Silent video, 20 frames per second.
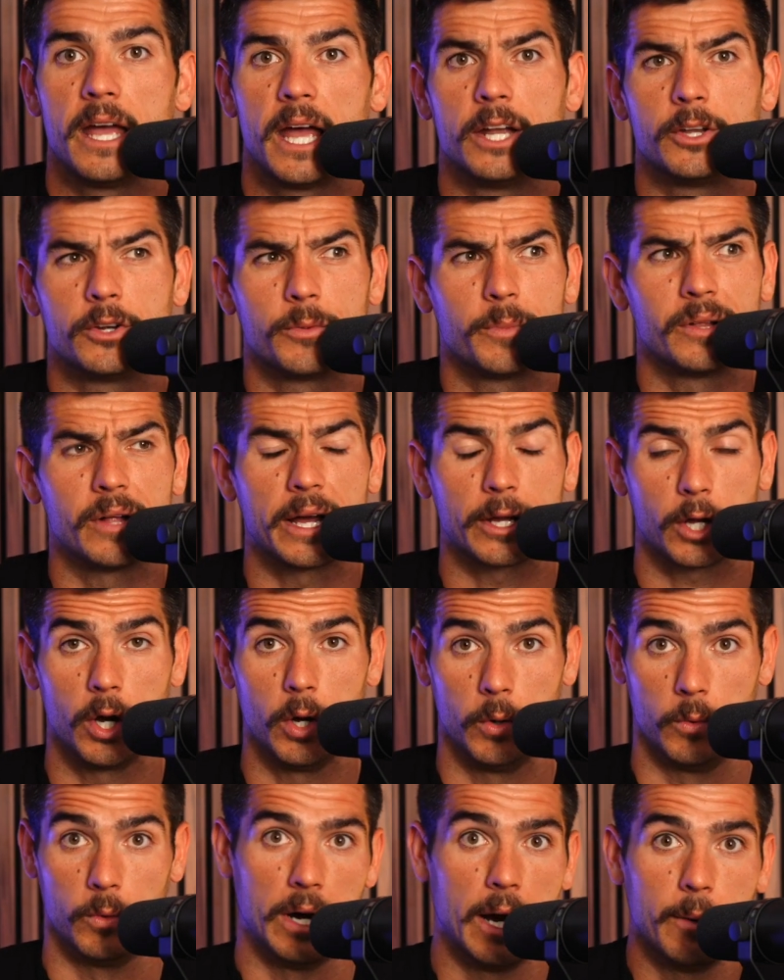And you'll be like,
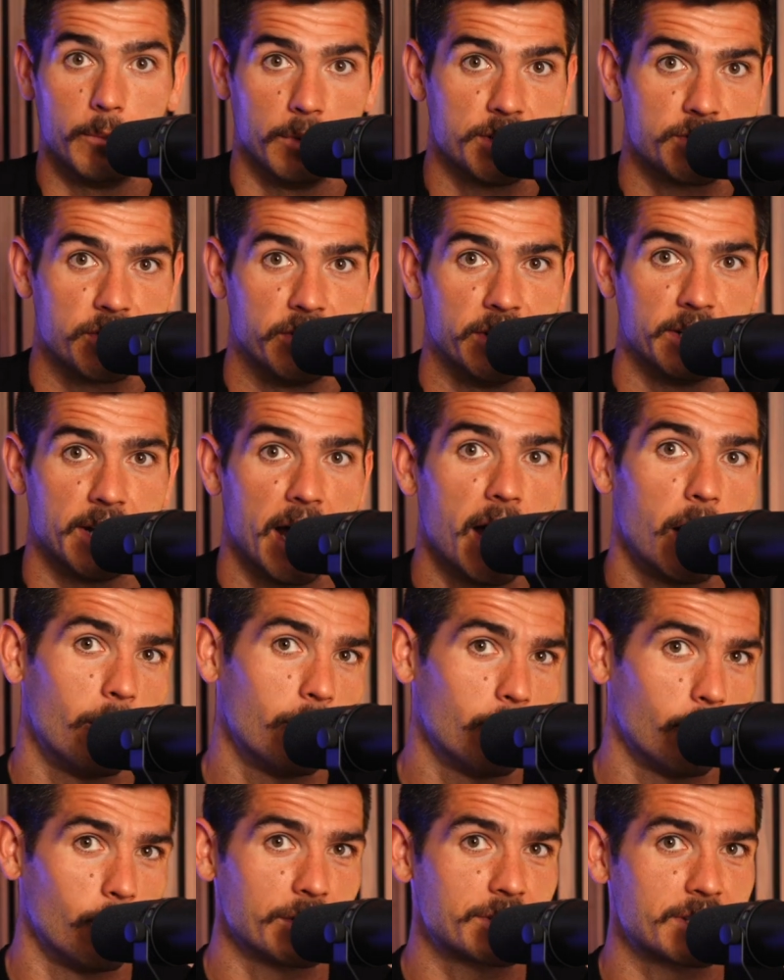oh, I'm listening
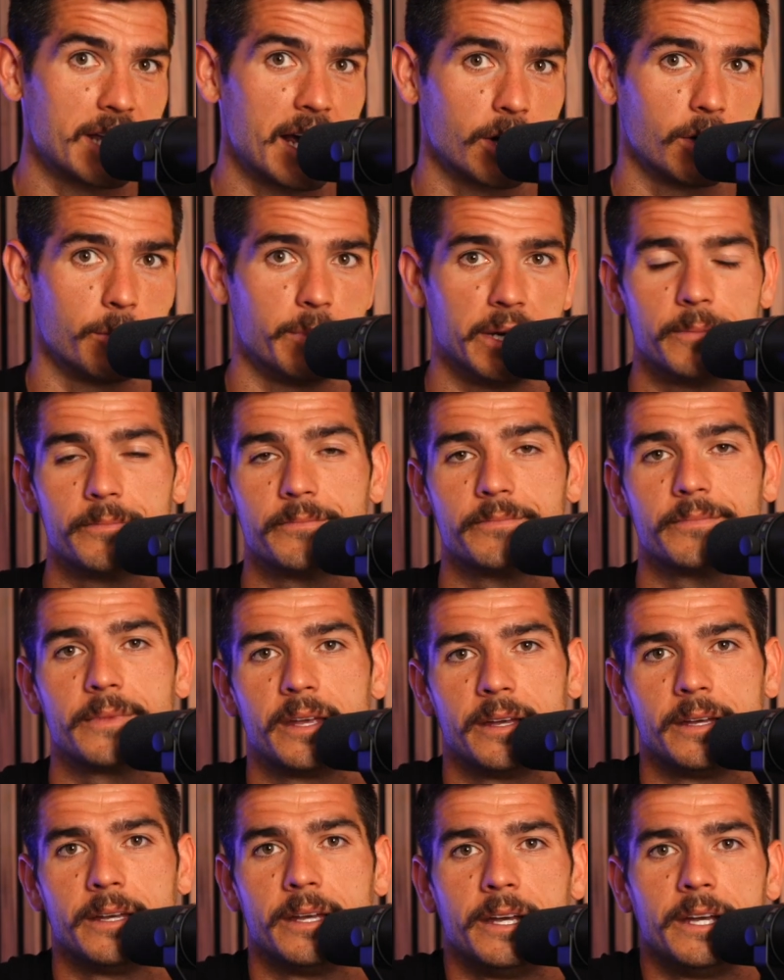now. What's that going to be?
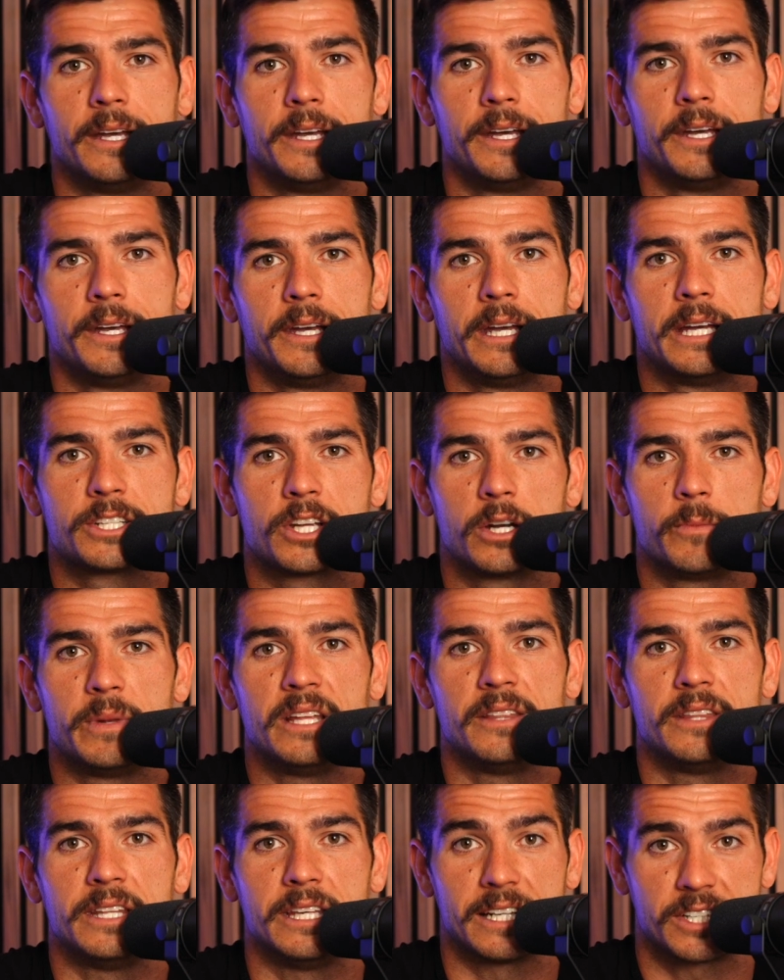It's going to
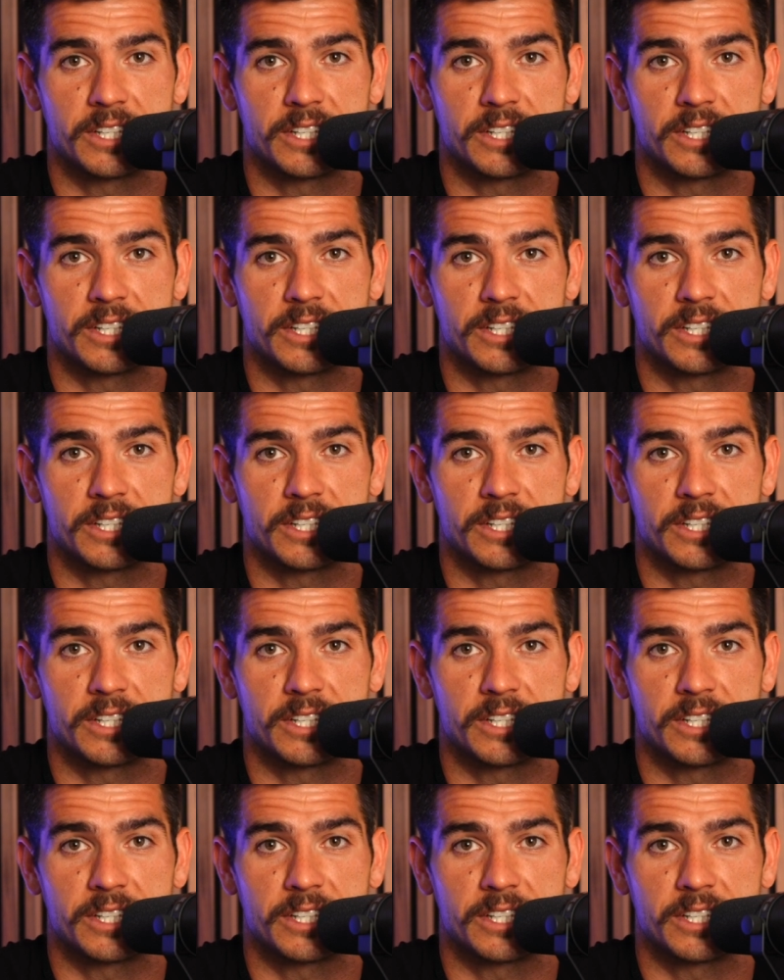be the